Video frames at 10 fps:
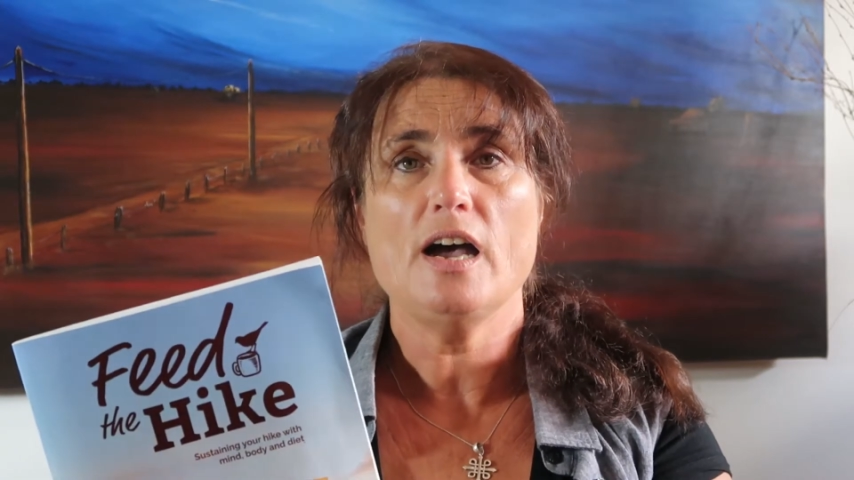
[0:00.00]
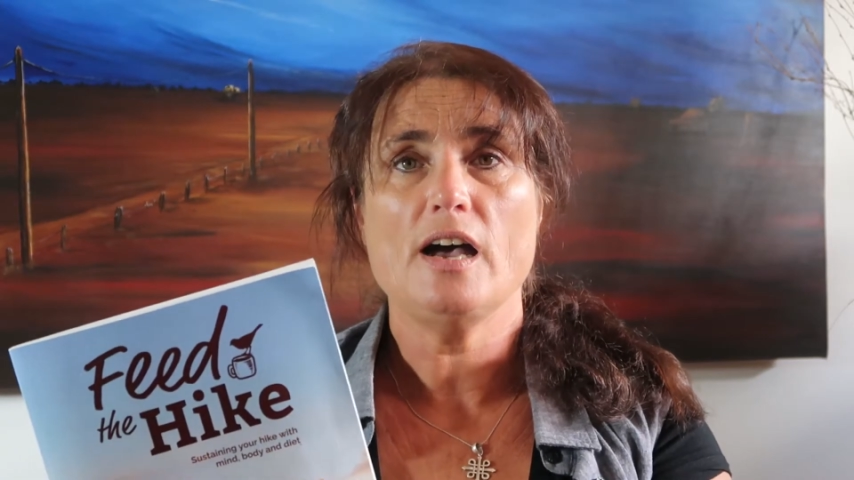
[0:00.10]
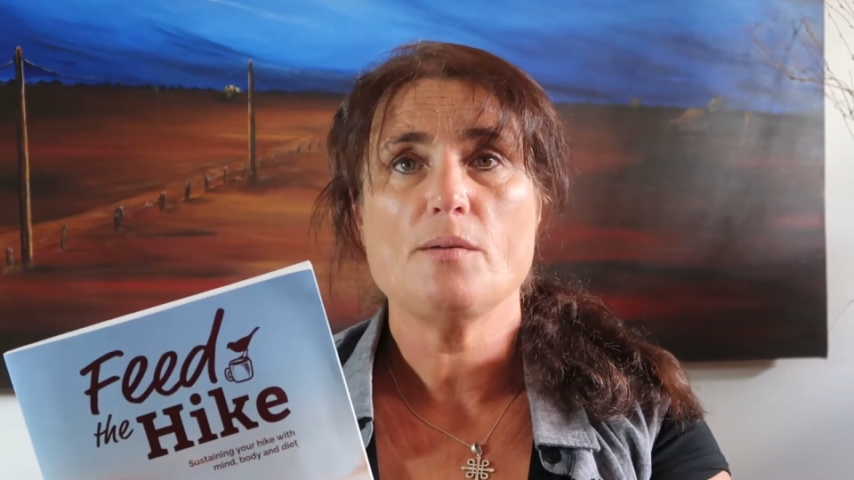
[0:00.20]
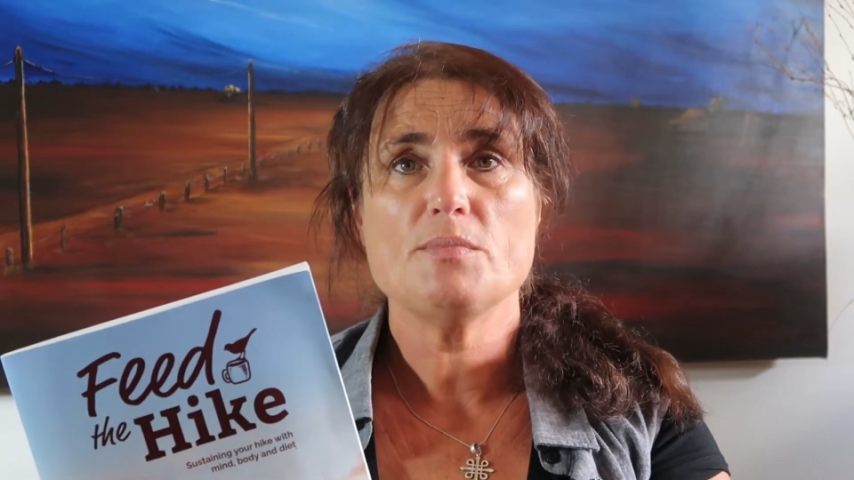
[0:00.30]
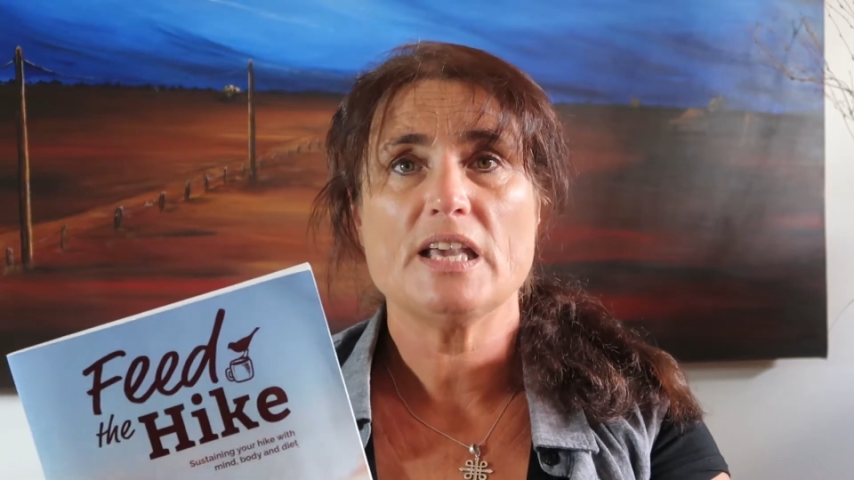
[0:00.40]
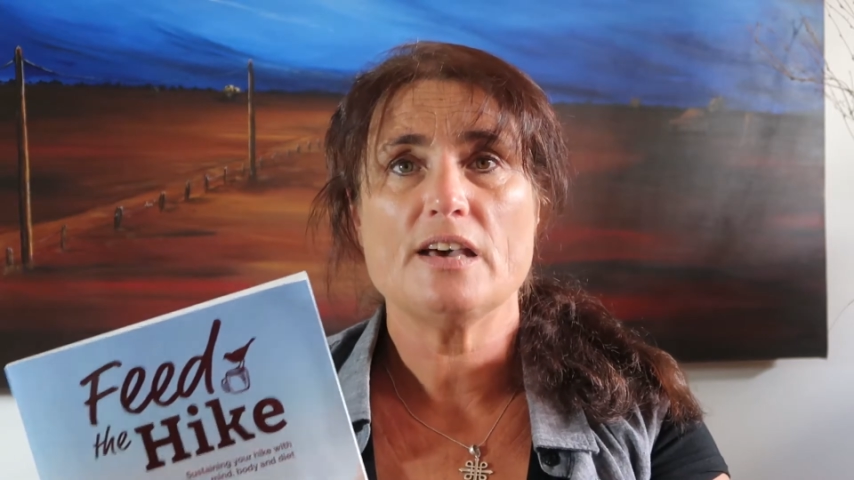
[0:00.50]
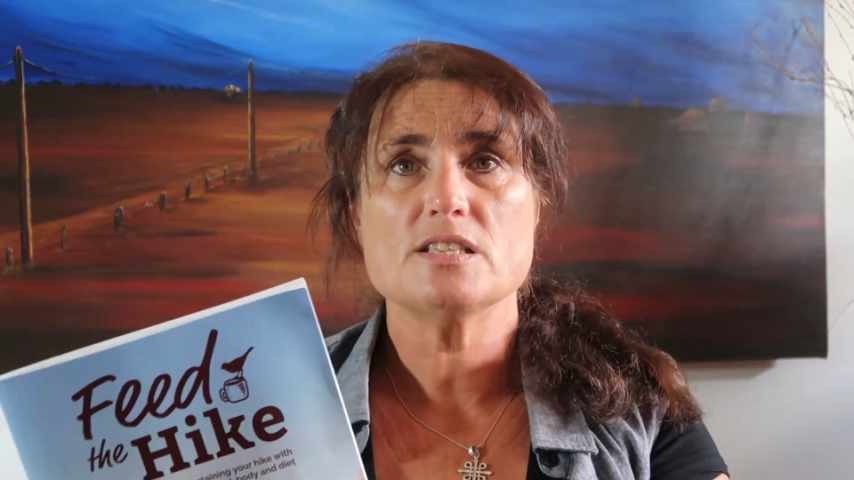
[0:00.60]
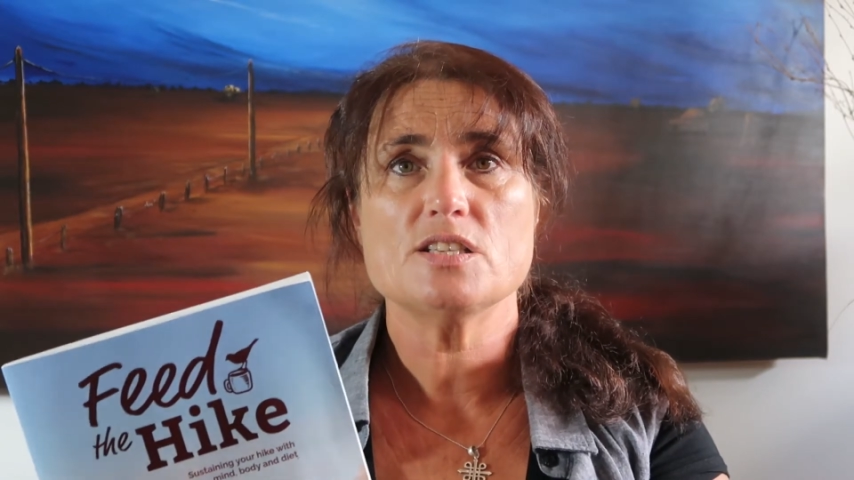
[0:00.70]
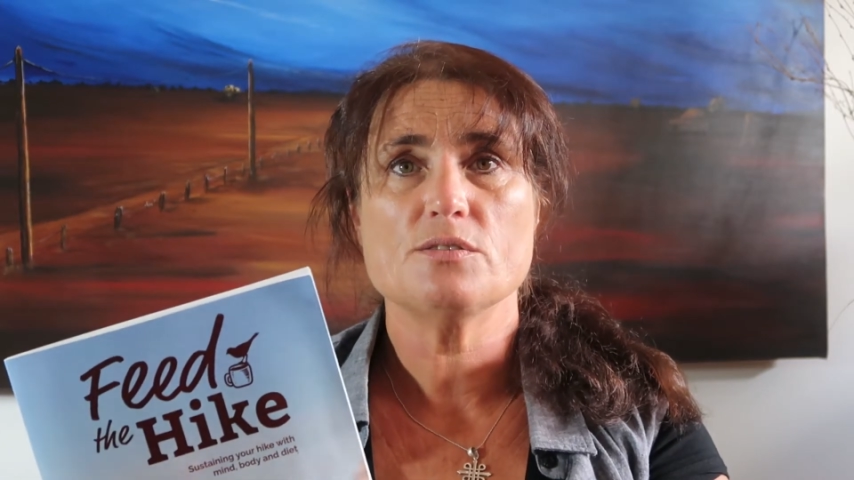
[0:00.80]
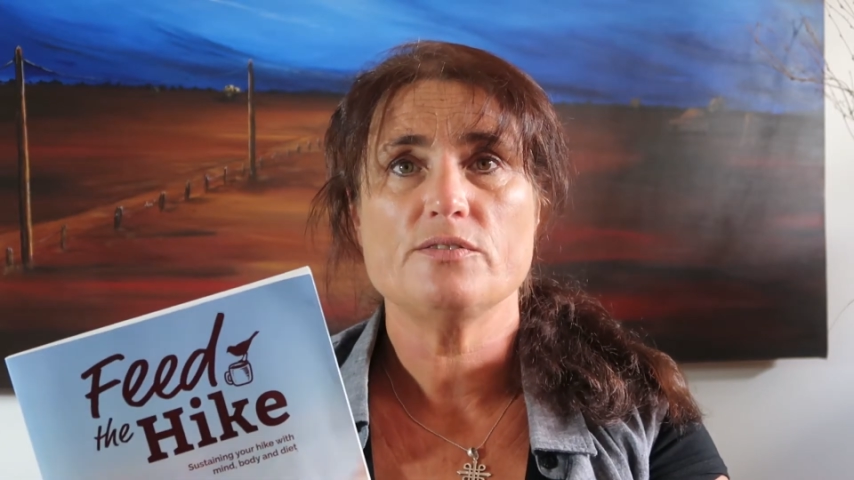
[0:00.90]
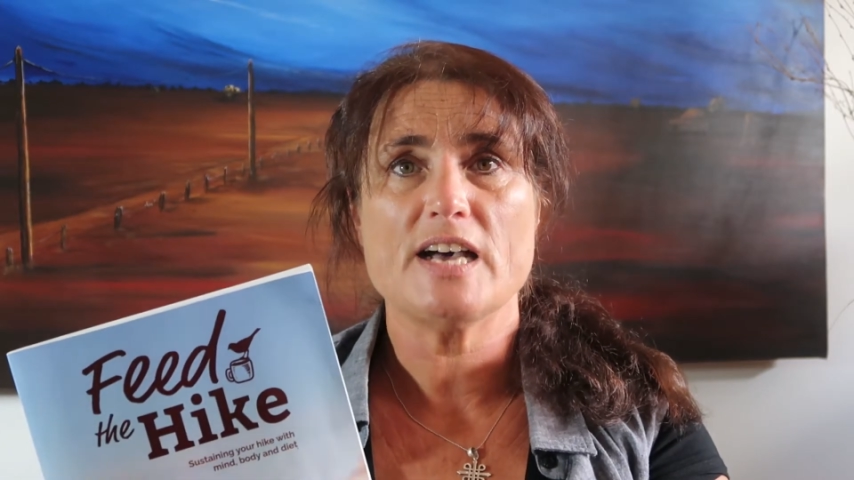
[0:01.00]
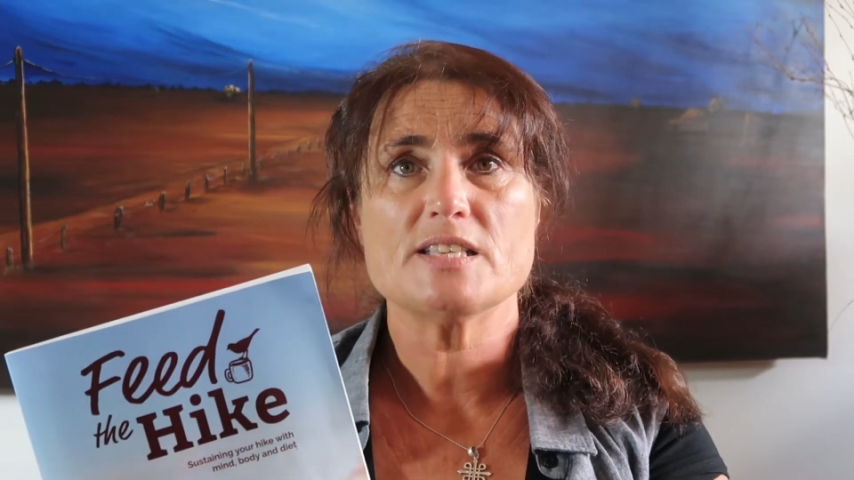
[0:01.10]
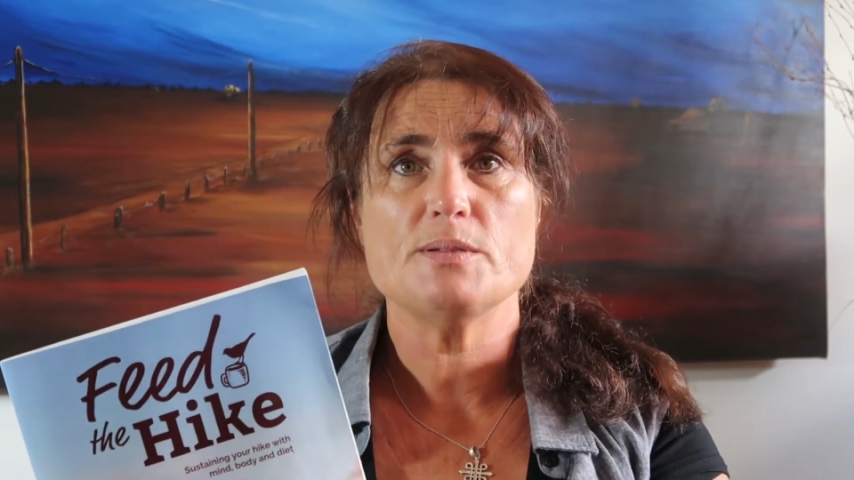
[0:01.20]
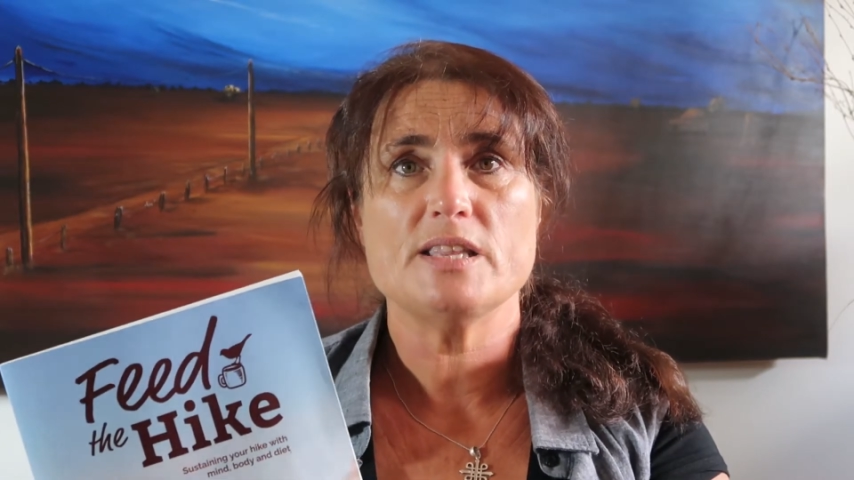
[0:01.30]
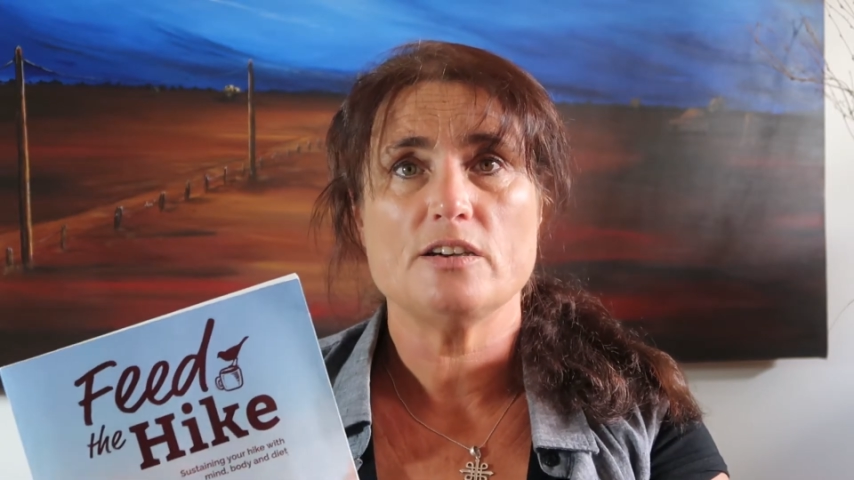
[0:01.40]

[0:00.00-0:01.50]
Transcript: The others who have asked me,